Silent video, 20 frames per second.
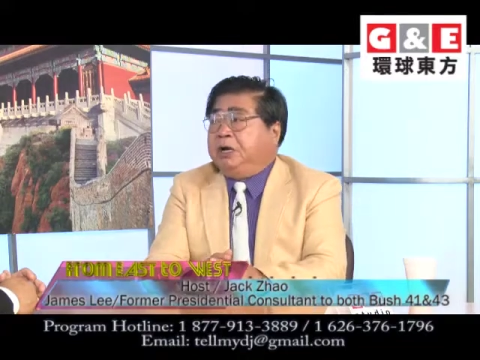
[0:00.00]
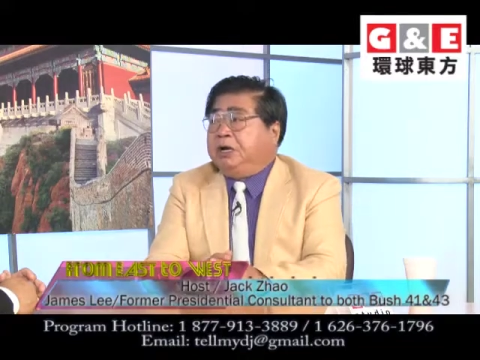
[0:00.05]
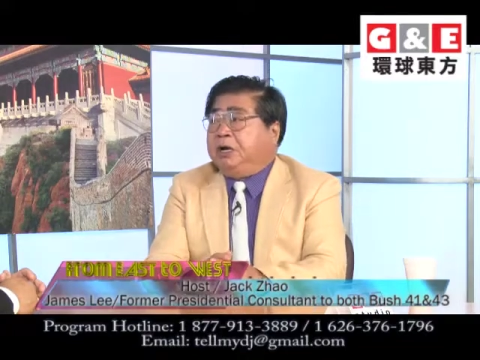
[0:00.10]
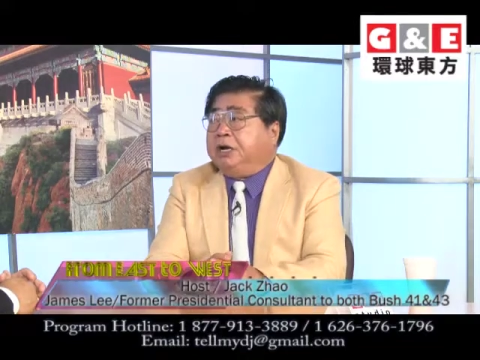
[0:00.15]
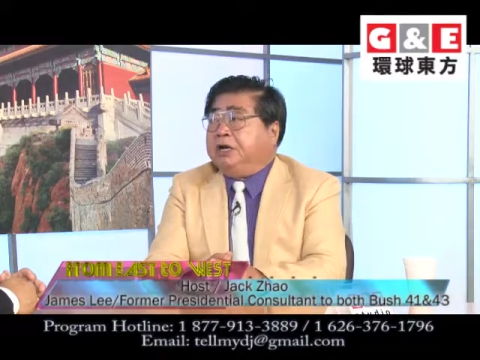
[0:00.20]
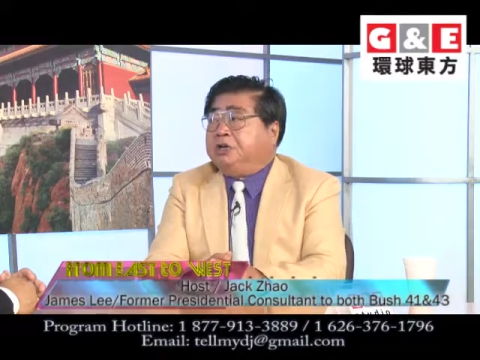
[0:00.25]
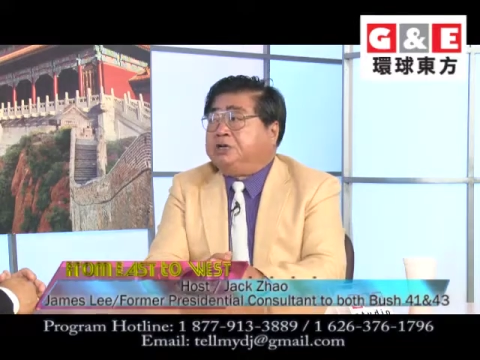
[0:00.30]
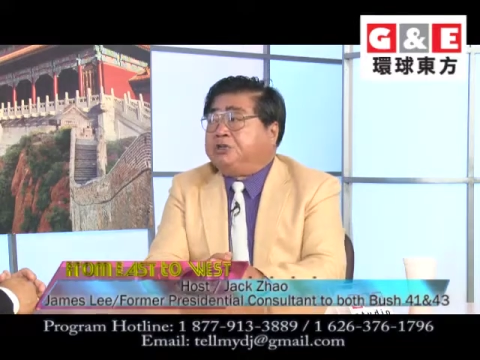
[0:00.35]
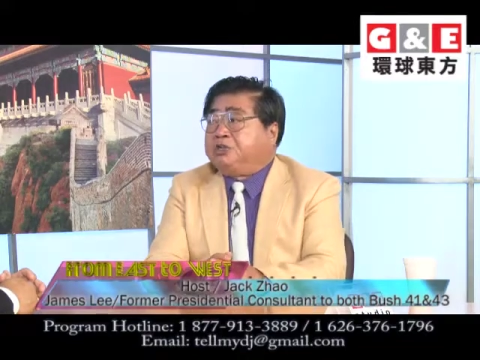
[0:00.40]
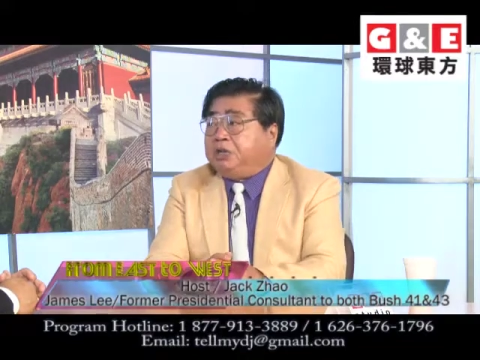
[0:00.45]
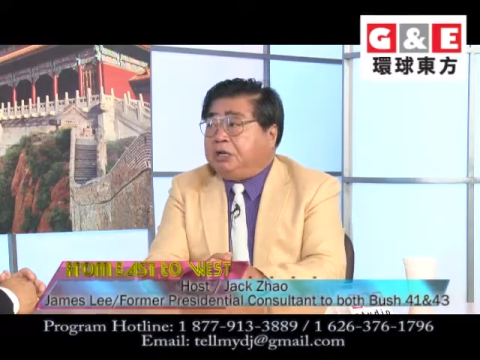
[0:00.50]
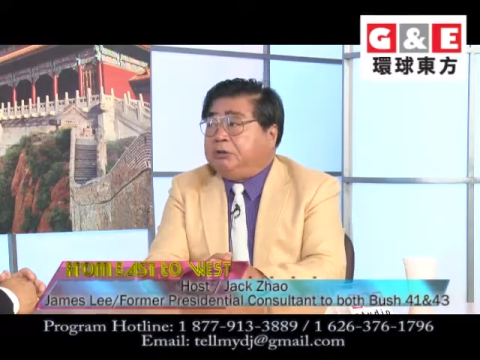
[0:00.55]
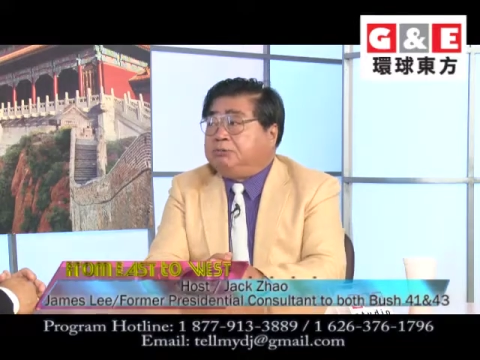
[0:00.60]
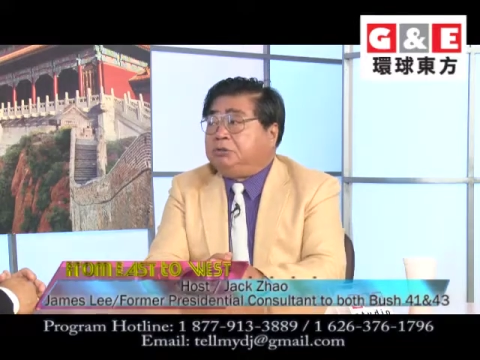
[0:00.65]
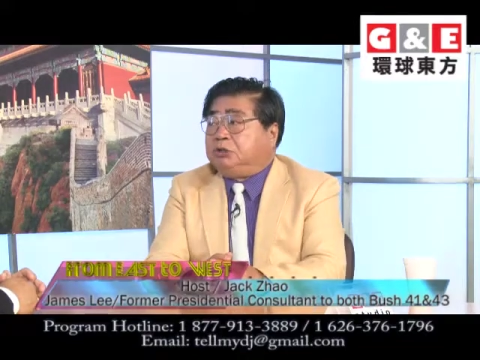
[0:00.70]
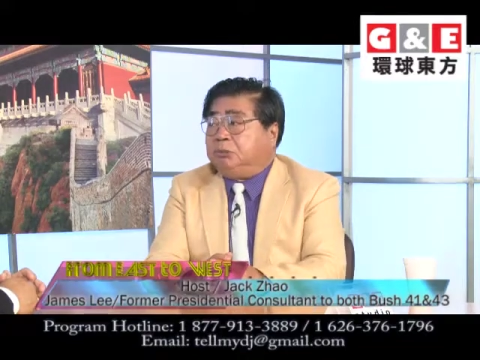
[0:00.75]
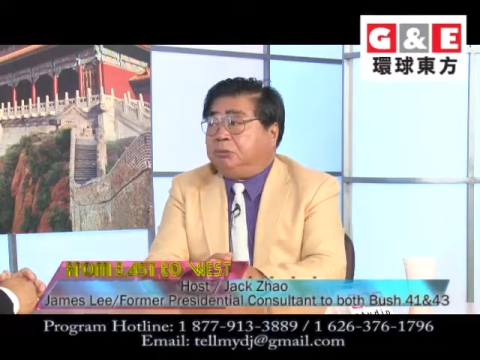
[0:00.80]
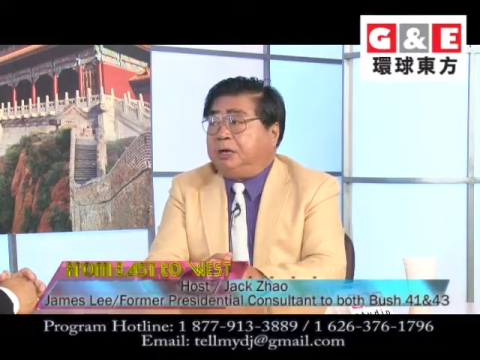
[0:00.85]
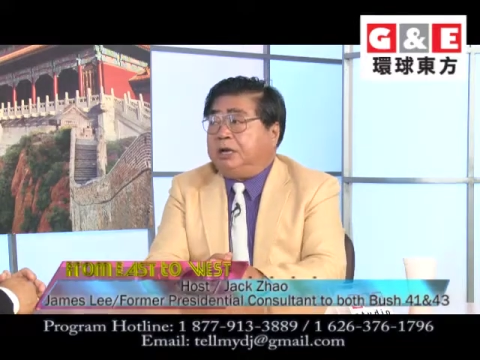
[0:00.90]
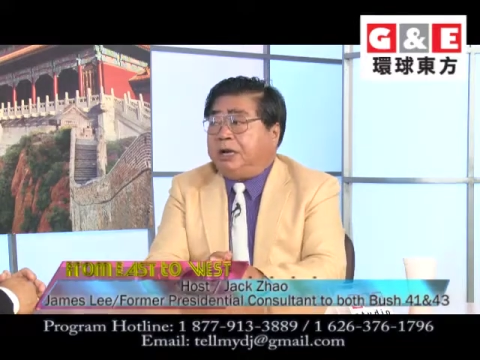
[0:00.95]
it seems
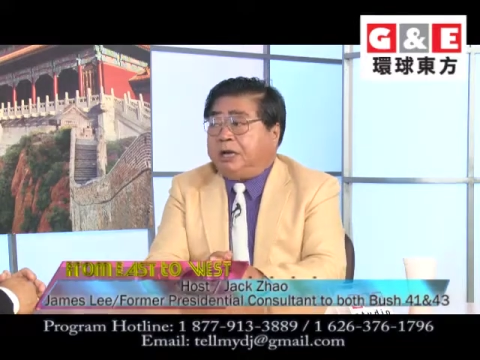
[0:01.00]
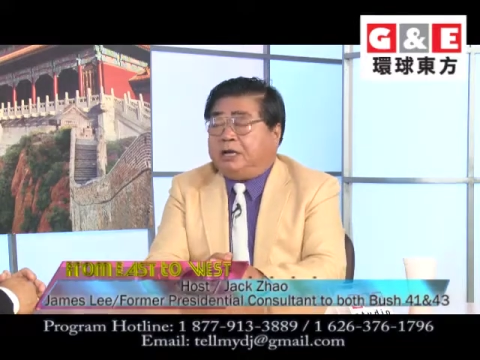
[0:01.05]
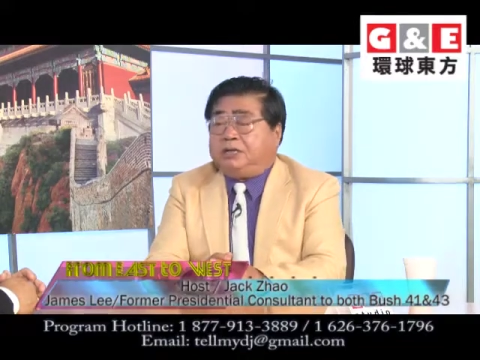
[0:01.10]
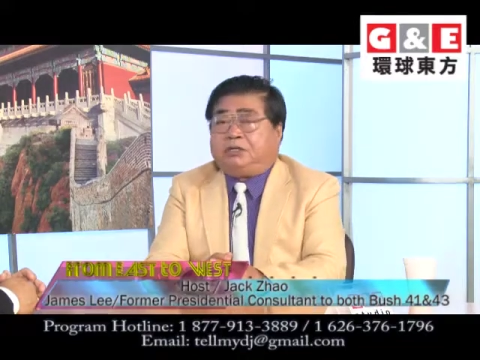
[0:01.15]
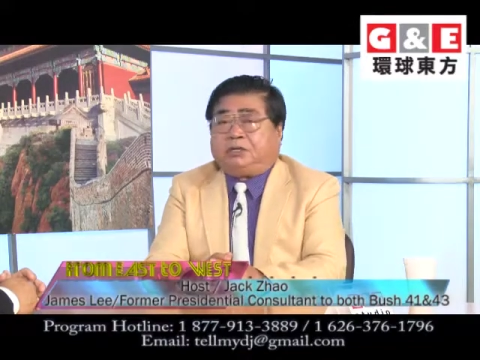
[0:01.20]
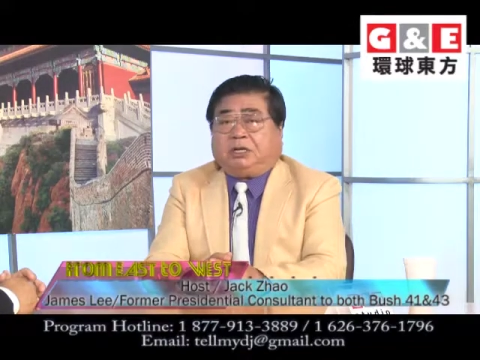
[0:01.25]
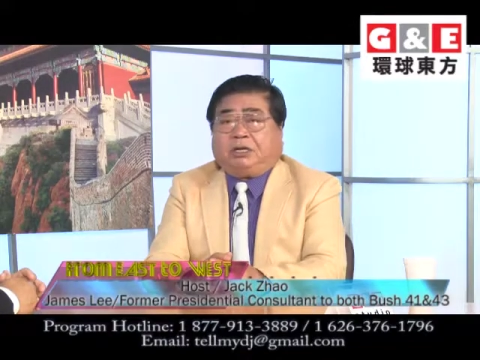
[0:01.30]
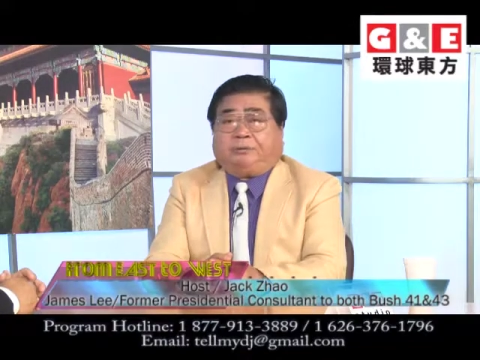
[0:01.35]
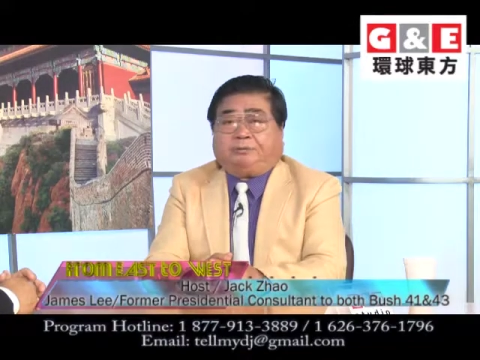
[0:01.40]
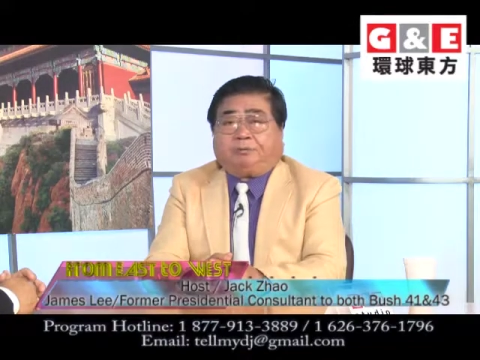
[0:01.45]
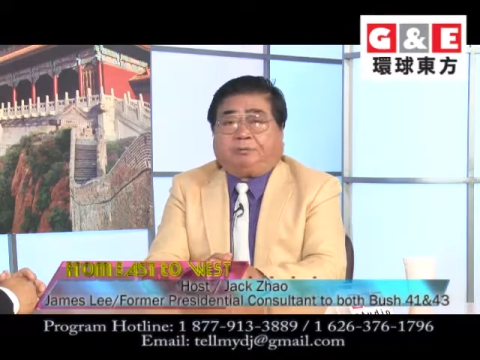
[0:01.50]
to be lengthy.